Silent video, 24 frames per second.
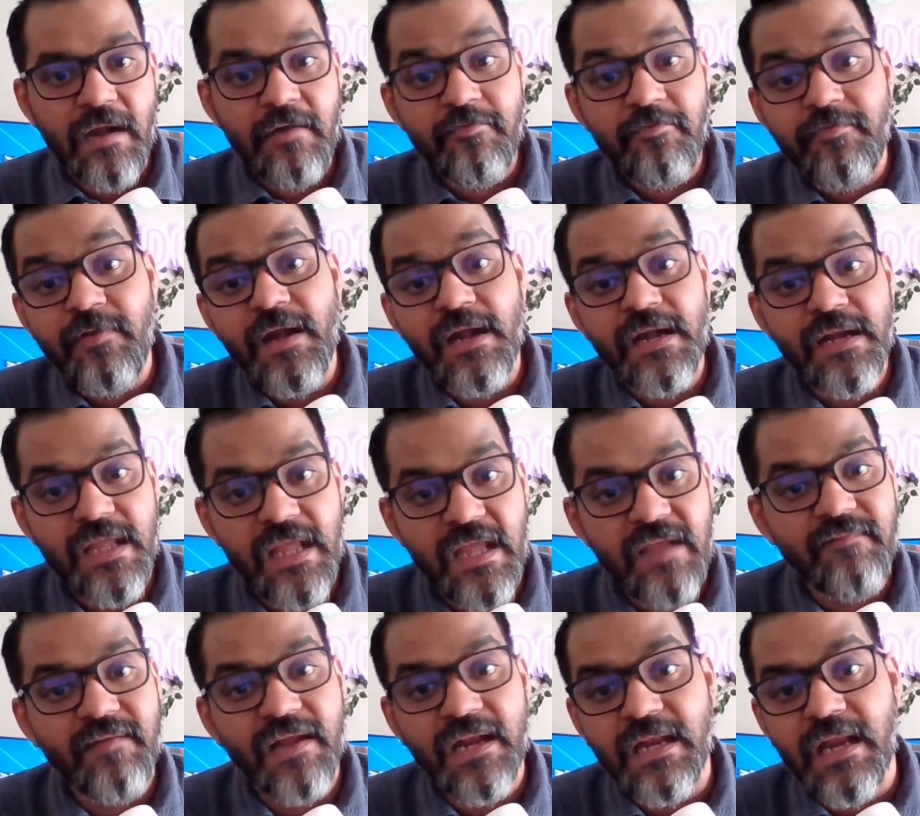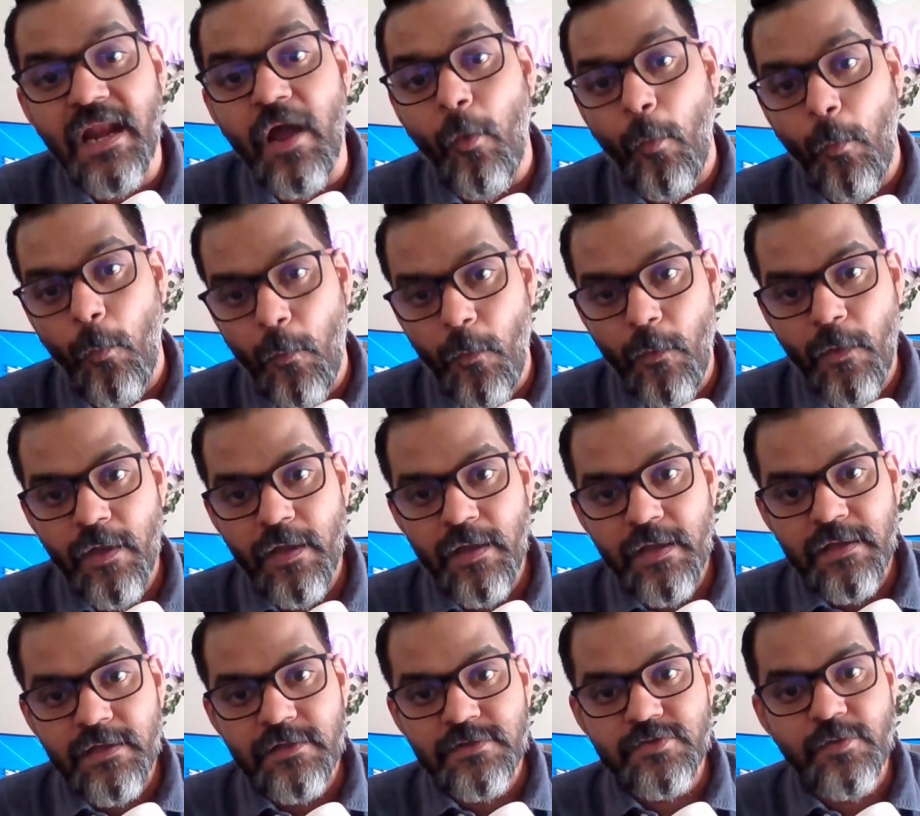unfilled even now
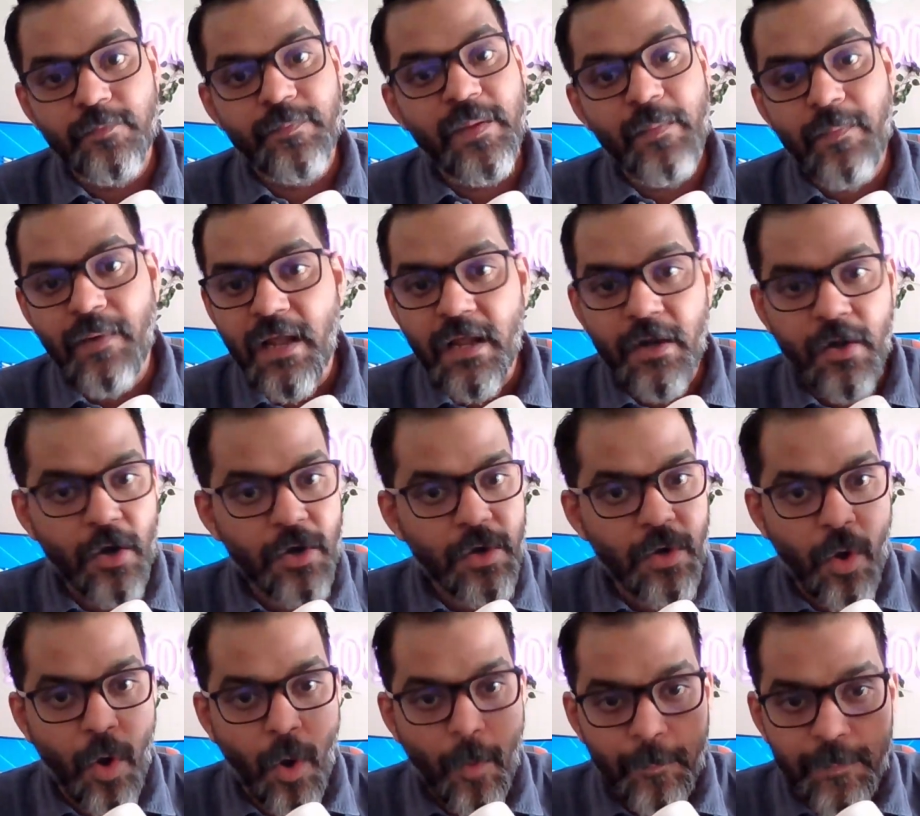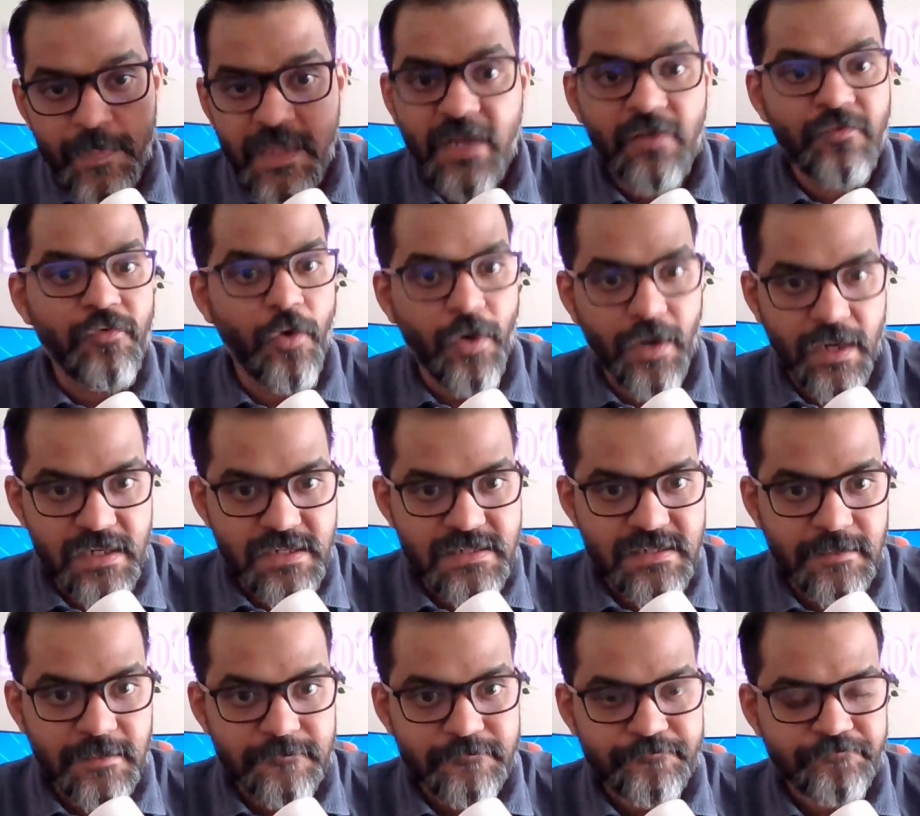so people are not opting for
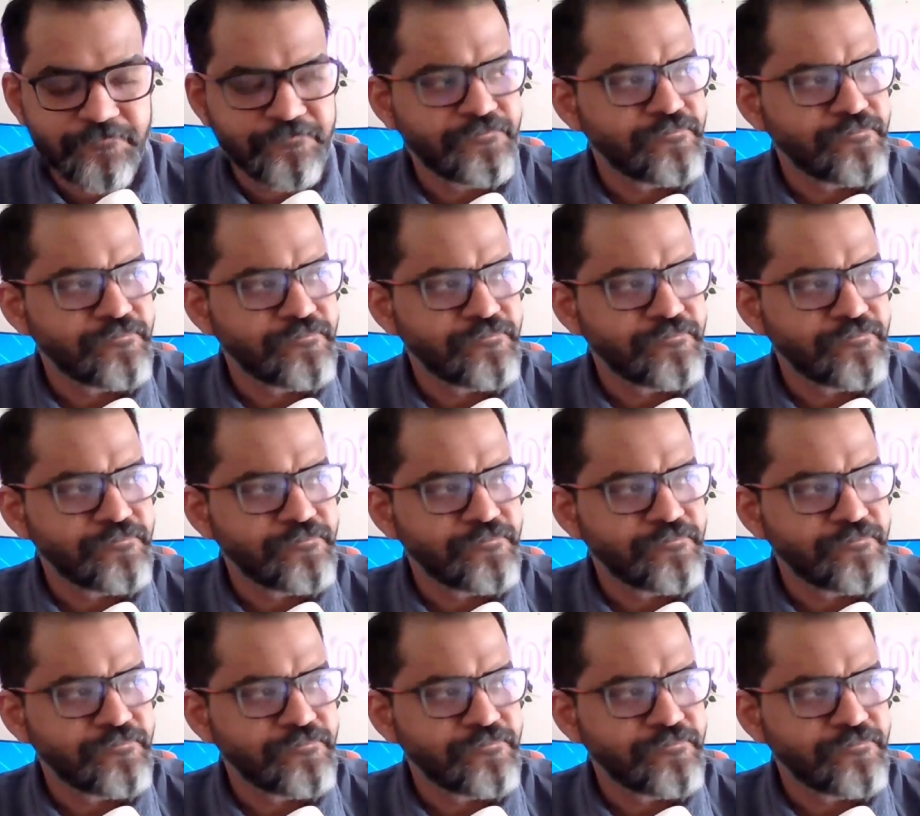it